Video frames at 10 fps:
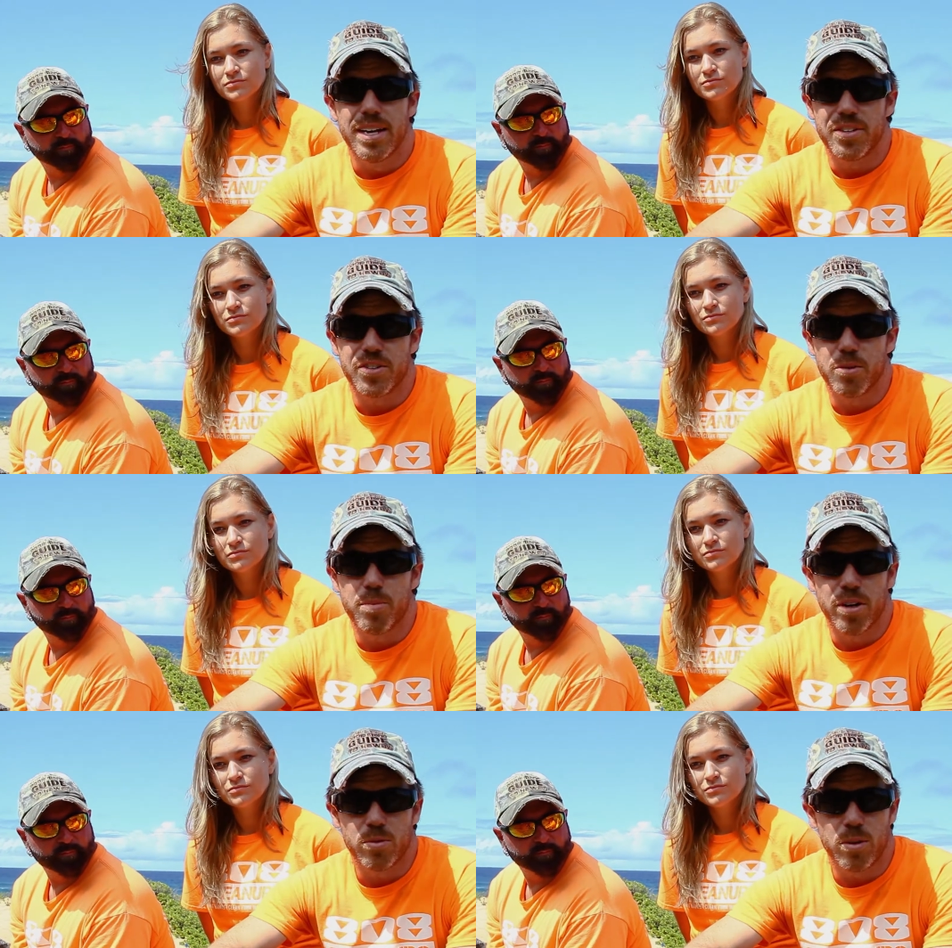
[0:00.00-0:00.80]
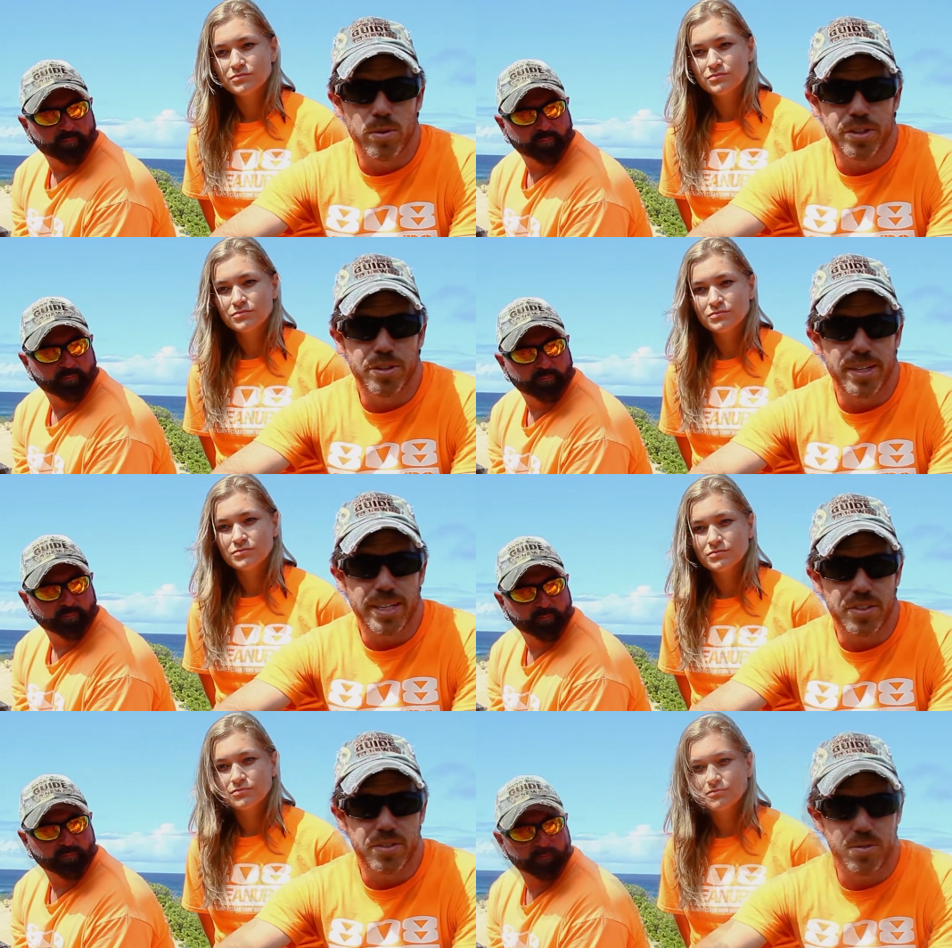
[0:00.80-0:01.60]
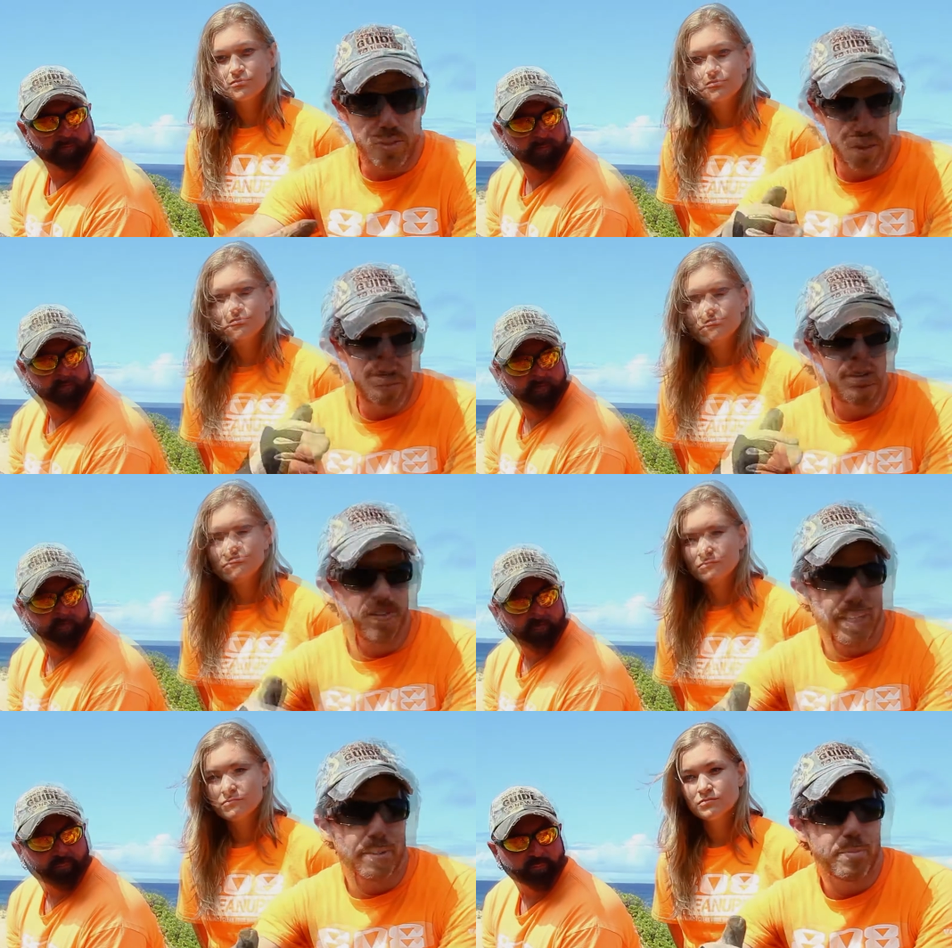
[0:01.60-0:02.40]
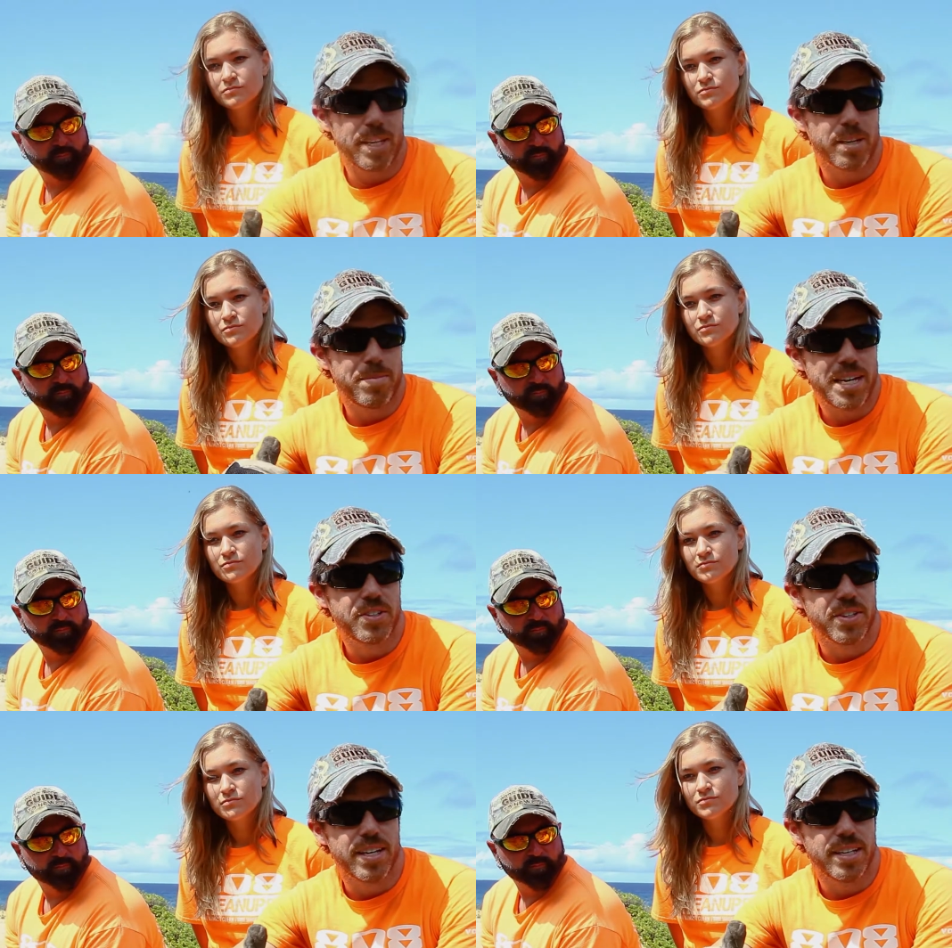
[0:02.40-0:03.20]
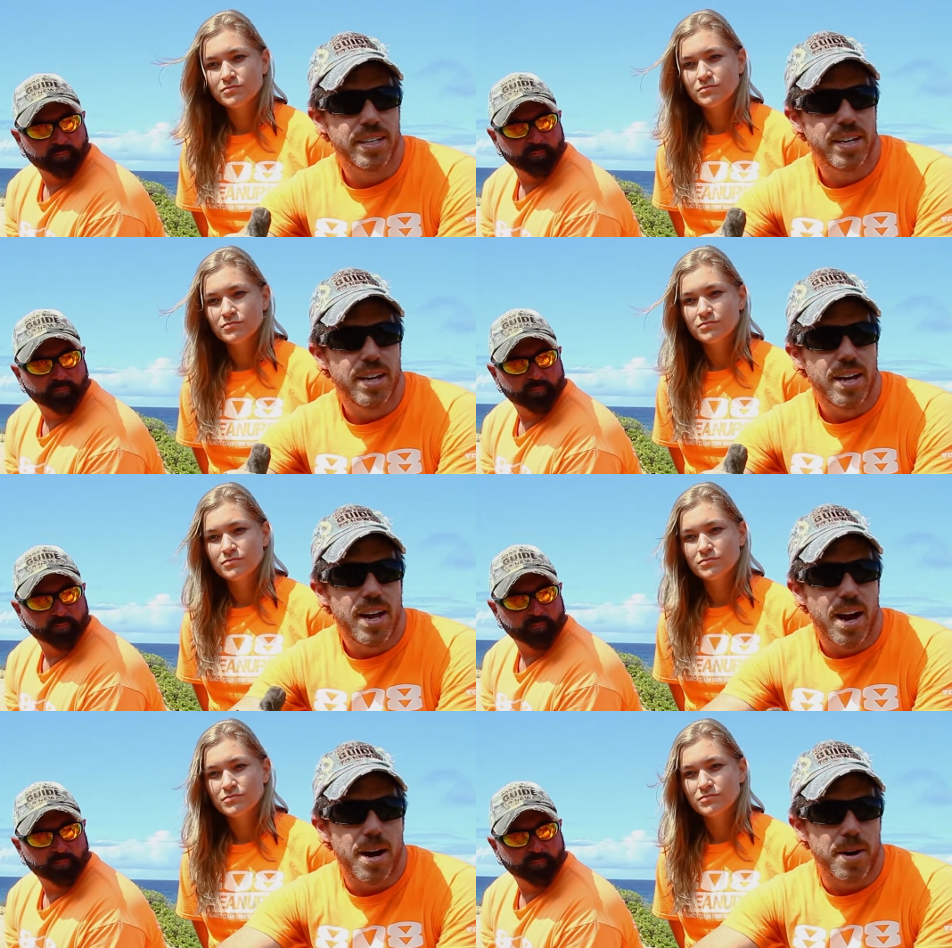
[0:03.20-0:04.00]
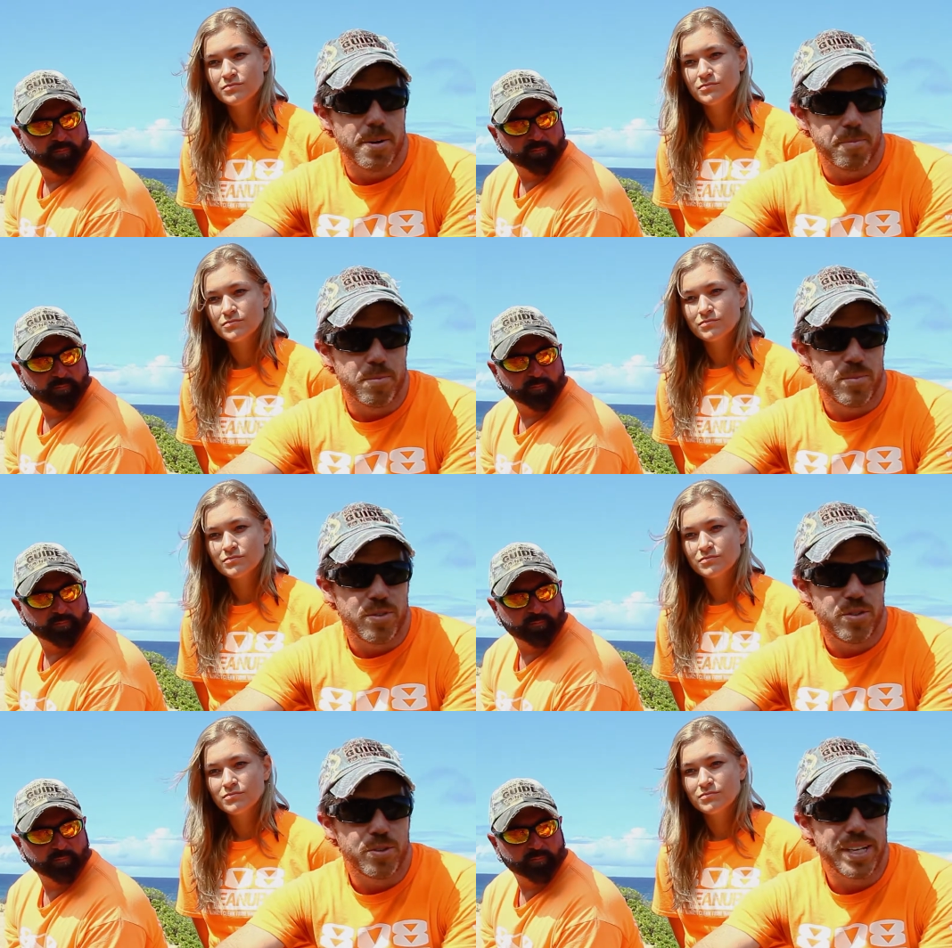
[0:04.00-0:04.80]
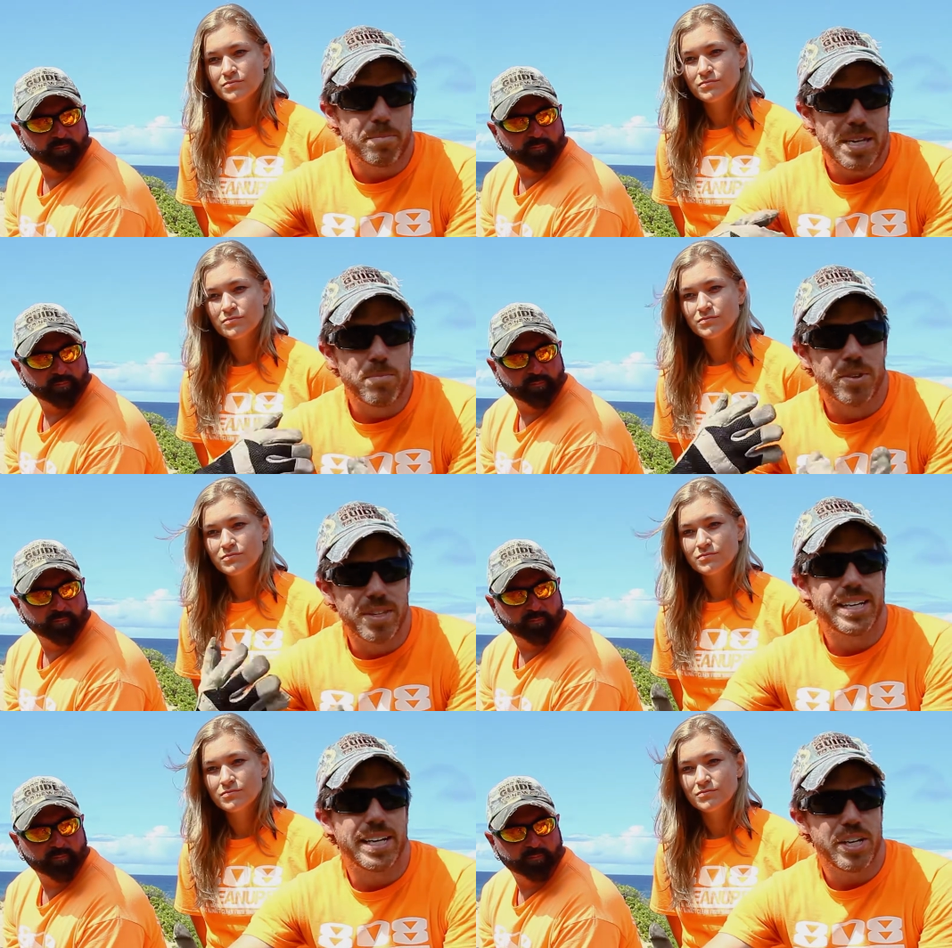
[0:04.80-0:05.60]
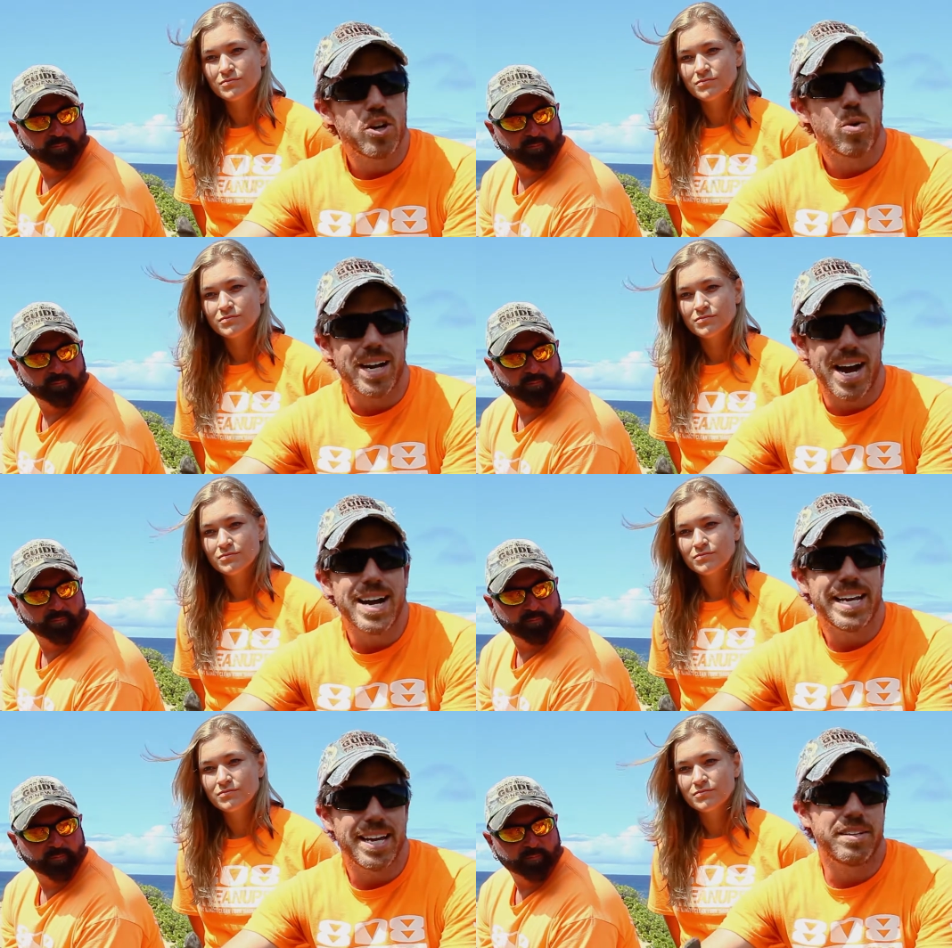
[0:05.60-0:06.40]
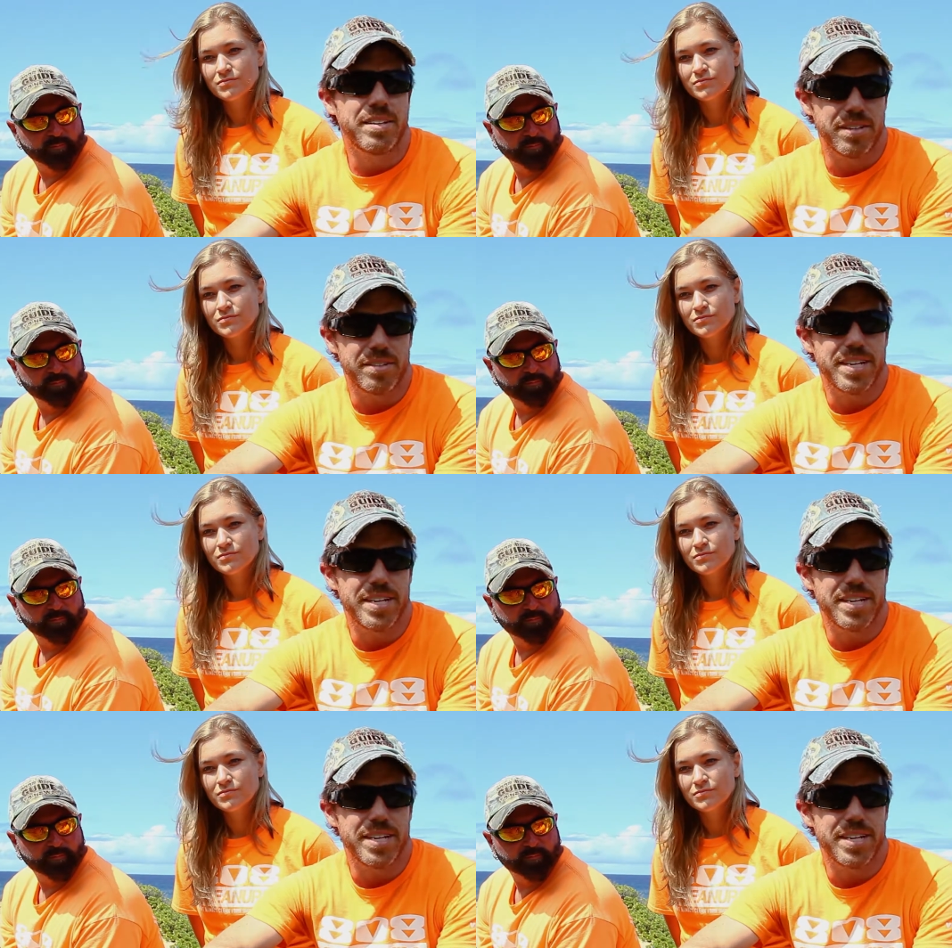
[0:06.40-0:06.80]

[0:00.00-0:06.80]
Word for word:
Speaker 1: And so part of what we're doing is, you know, cleanups being a baseline, um, to get people thinking, you know what, I can